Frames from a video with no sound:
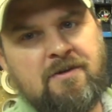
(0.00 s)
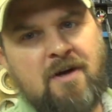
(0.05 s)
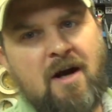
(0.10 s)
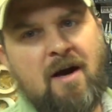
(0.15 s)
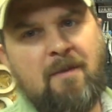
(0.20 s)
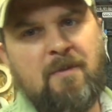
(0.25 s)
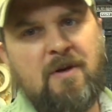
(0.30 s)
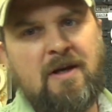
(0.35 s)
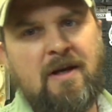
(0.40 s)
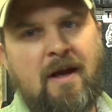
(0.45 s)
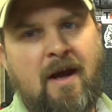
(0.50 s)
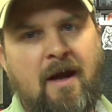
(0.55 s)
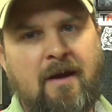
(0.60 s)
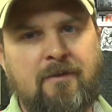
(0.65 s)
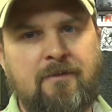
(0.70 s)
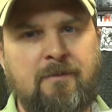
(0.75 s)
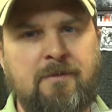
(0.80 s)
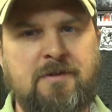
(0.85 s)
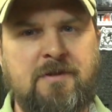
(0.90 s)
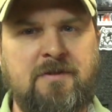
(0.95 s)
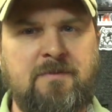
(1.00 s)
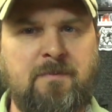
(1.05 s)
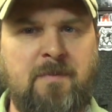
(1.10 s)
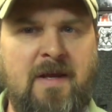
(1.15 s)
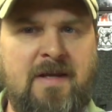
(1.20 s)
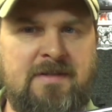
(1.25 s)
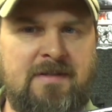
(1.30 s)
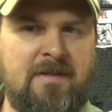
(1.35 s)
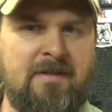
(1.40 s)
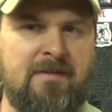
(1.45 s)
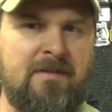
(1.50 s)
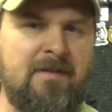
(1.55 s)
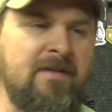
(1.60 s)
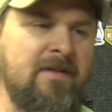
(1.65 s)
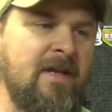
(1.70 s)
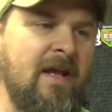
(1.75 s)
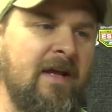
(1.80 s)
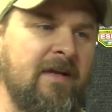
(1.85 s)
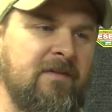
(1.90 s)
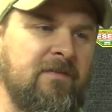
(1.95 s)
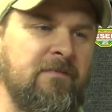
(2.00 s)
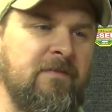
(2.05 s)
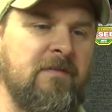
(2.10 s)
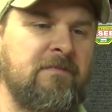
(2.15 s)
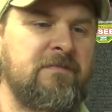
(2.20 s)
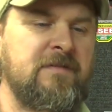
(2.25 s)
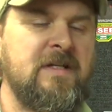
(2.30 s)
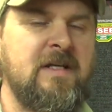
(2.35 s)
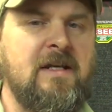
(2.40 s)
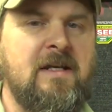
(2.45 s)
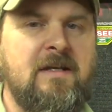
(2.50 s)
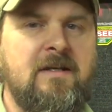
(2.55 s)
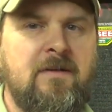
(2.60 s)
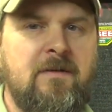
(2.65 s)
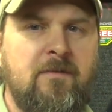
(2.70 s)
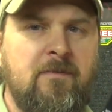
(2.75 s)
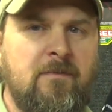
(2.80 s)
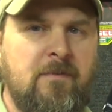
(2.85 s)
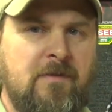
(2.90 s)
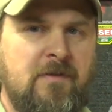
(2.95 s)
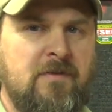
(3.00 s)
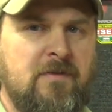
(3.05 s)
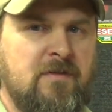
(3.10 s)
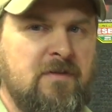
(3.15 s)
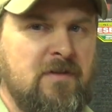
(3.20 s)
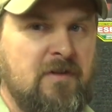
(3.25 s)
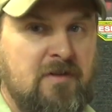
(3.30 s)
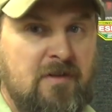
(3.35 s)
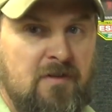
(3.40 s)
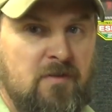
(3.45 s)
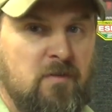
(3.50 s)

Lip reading: chopping axe, which is basically the X7 with just a